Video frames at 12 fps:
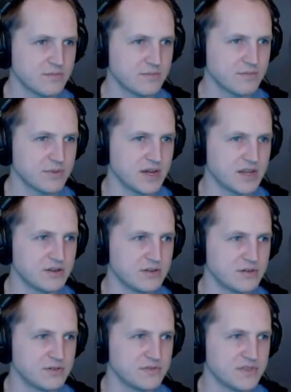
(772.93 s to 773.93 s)
I don't
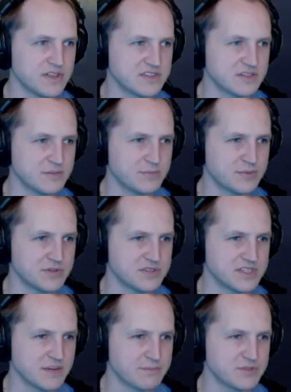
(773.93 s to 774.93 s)
know if that's a
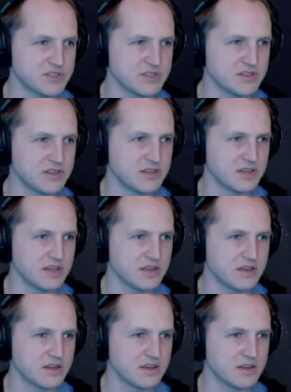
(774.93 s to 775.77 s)
perception thing.